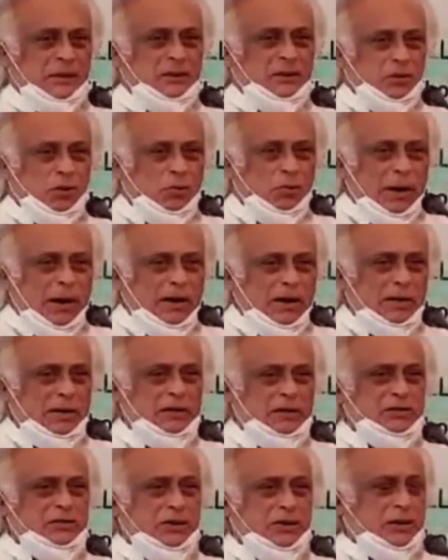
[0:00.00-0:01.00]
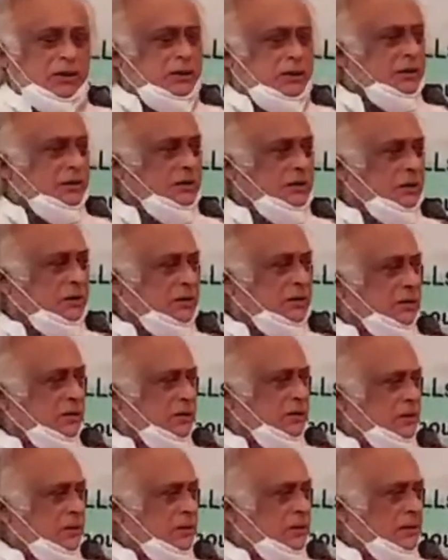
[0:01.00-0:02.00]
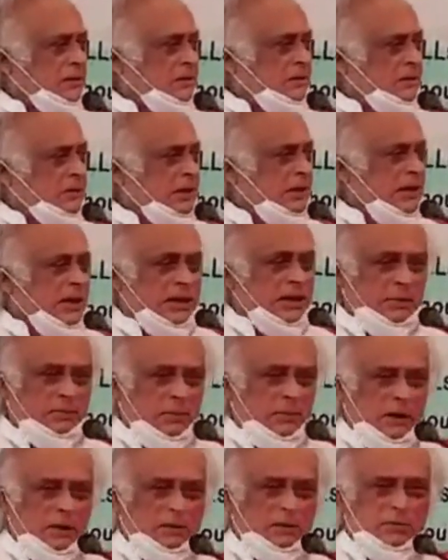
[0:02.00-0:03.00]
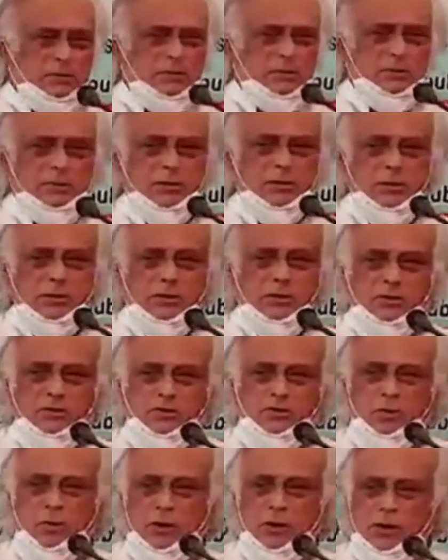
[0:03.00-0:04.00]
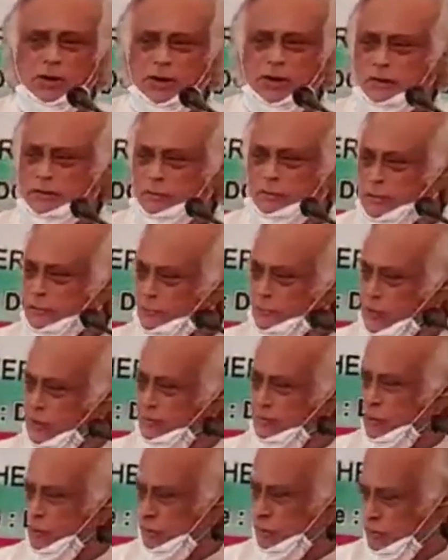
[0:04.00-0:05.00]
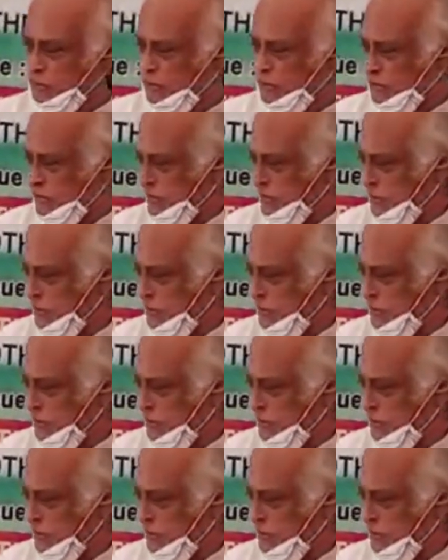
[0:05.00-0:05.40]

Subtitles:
In Thobal district, there are about 250 booths.